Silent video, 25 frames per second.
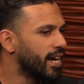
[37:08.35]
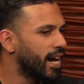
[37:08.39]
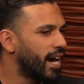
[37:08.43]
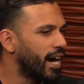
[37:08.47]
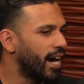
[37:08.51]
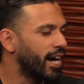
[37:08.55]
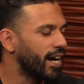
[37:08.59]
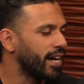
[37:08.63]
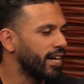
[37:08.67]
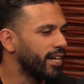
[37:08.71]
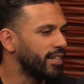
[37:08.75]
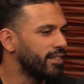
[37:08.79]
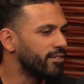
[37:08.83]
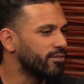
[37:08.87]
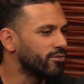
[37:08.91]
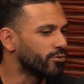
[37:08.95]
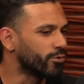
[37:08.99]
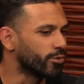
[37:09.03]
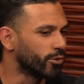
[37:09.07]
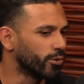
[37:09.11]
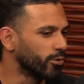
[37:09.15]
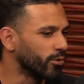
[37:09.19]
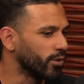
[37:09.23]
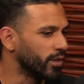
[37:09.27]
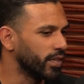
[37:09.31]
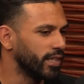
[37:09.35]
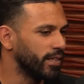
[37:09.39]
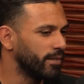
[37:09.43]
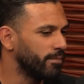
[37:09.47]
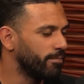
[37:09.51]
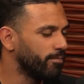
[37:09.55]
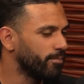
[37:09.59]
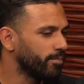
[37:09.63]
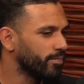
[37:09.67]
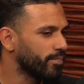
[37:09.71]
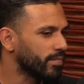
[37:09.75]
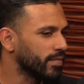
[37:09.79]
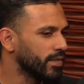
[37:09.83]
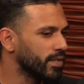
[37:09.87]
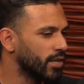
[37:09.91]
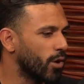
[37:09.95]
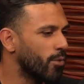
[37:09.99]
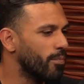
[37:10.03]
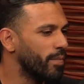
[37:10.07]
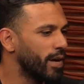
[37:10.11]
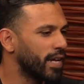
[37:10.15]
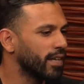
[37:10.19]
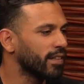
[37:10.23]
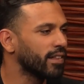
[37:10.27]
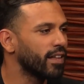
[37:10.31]
I truly don't
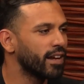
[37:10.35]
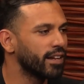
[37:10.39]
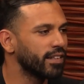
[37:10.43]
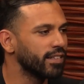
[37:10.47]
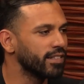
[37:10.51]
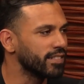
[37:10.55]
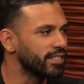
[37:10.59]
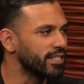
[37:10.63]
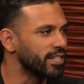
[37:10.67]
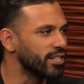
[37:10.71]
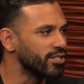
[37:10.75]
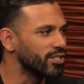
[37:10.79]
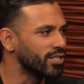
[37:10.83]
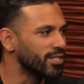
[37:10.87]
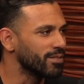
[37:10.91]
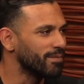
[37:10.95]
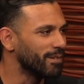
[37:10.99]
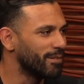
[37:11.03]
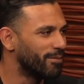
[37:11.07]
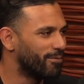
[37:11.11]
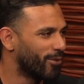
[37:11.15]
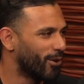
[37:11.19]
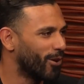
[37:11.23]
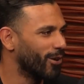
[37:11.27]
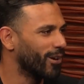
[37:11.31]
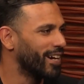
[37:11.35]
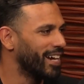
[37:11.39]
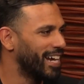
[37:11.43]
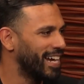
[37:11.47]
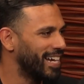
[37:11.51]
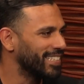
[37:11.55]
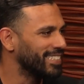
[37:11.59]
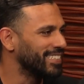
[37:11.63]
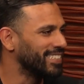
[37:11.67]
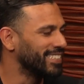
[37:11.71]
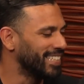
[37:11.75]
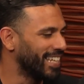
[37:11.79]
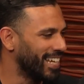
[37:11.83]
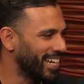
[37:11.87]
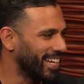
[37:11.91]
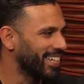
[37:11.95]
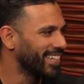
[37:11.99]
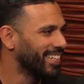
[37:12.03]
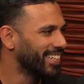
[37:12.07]
make a lot of decisions before I ask Nick.